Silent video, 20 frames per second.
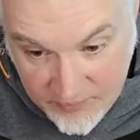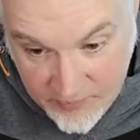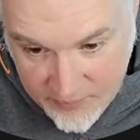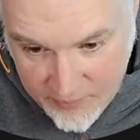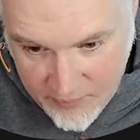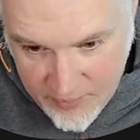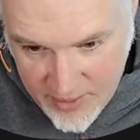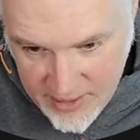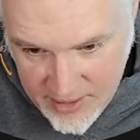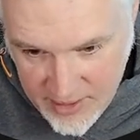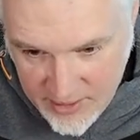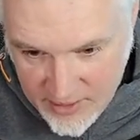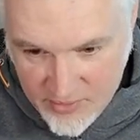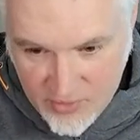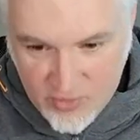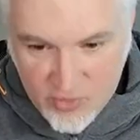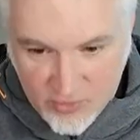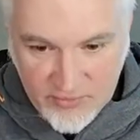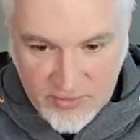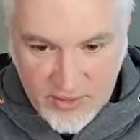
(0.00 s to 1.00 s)
Make it
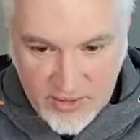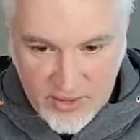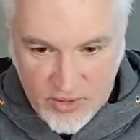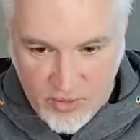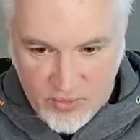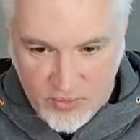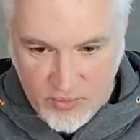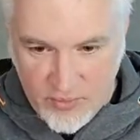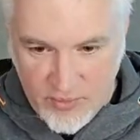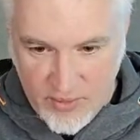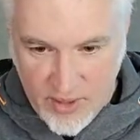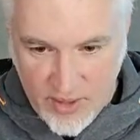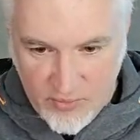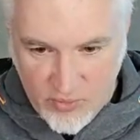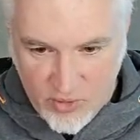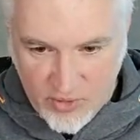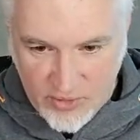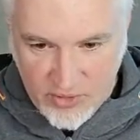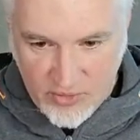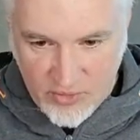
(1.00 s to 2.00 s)
into a video. I'm
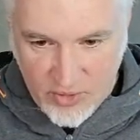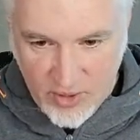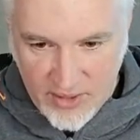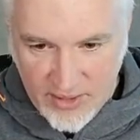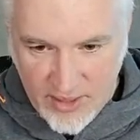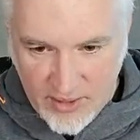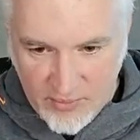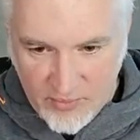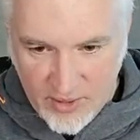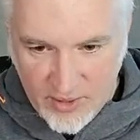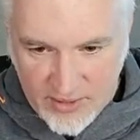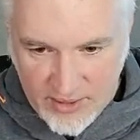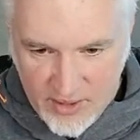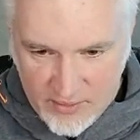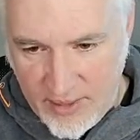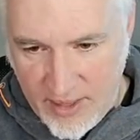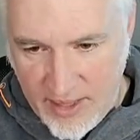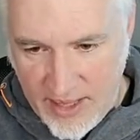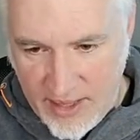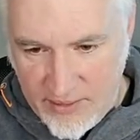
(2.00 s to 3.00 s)
going to try that right now.
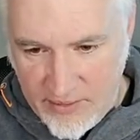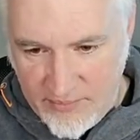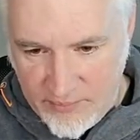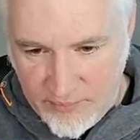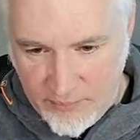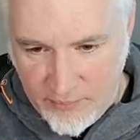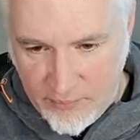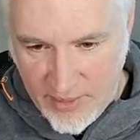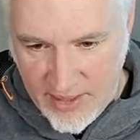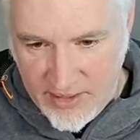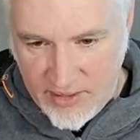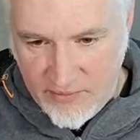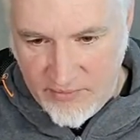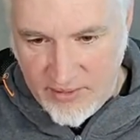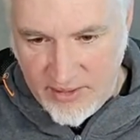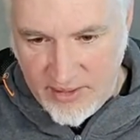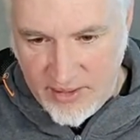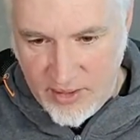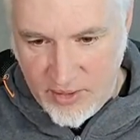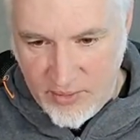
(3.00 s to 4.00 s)
I have make a
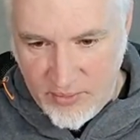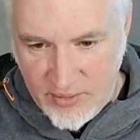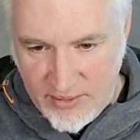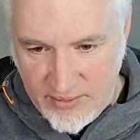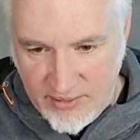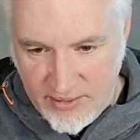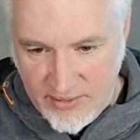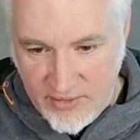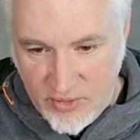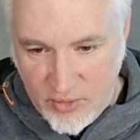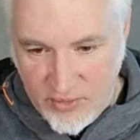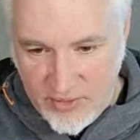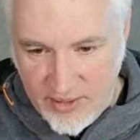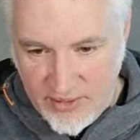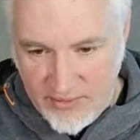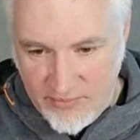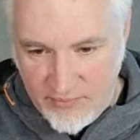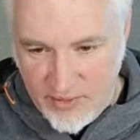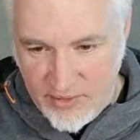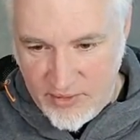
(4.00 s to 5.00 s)
video in this
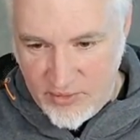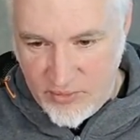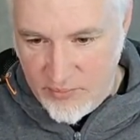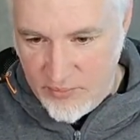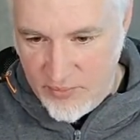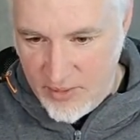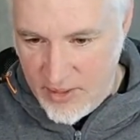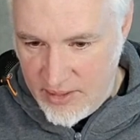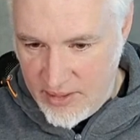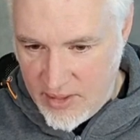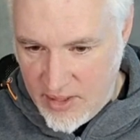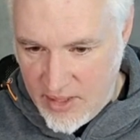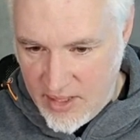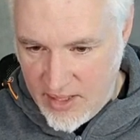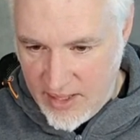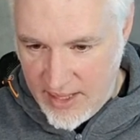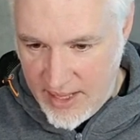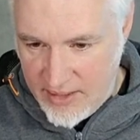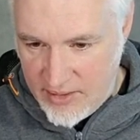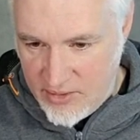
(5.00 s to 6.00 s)
context menu, but
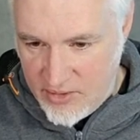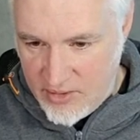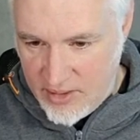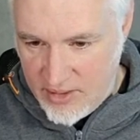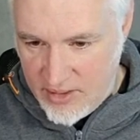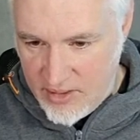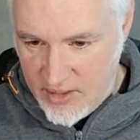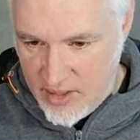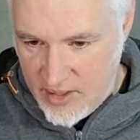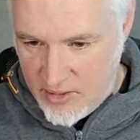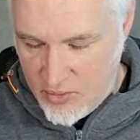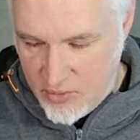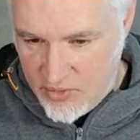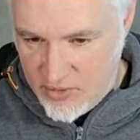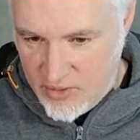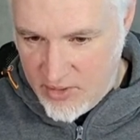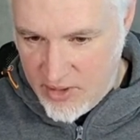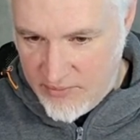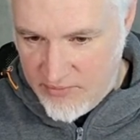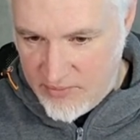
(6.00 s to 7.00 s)
actually I
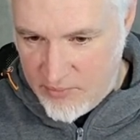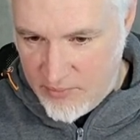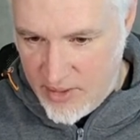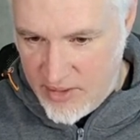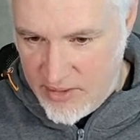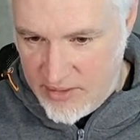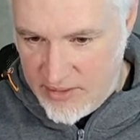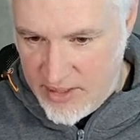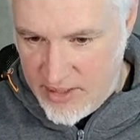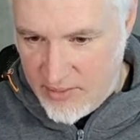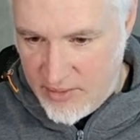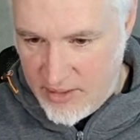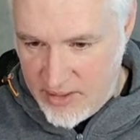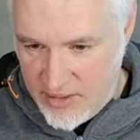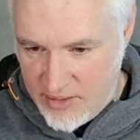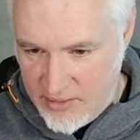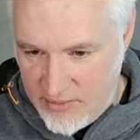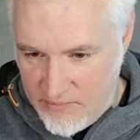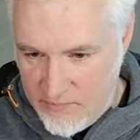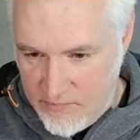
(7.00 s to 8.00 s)
also have the button down
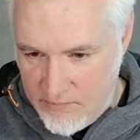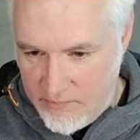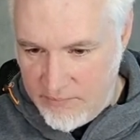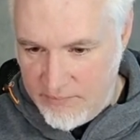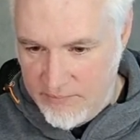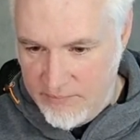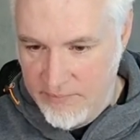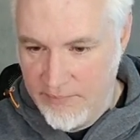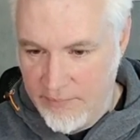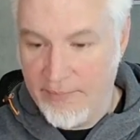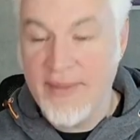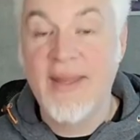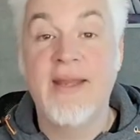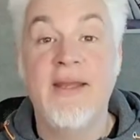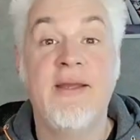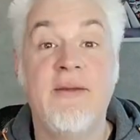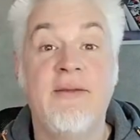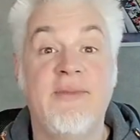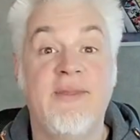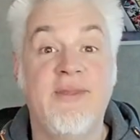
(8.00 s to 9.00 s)
here.
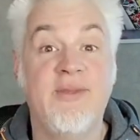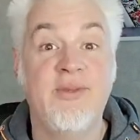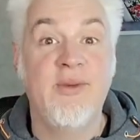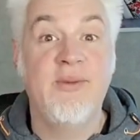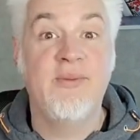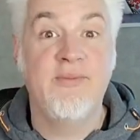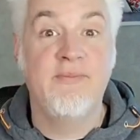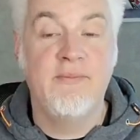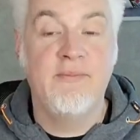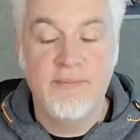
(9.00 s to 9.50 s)
Make a video.